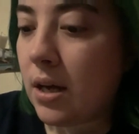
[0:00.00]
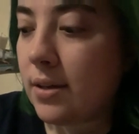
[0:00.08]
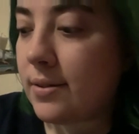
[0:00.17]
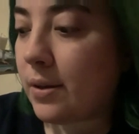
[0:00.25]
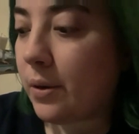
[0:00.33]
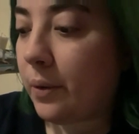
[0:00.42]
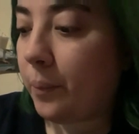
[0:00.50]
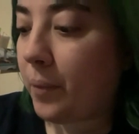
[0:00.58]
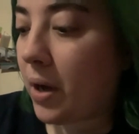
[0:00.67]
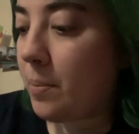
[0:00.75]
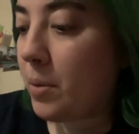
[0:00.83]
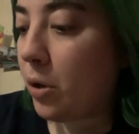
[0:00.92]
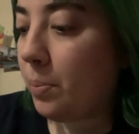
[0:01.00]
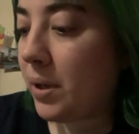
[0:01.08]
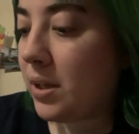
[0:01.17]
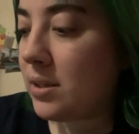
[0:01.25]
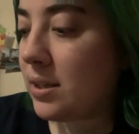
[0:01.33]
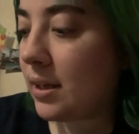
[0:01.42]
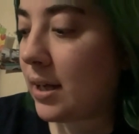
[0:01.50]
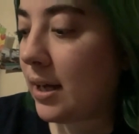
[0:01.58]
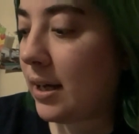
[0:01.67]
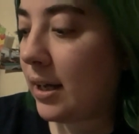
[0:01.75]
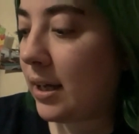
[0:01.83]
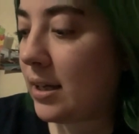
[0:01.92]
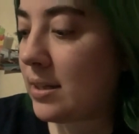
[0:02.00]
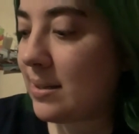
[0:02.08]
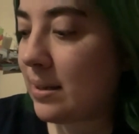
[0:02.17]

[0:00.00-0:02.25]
So I'm hoping to kind of get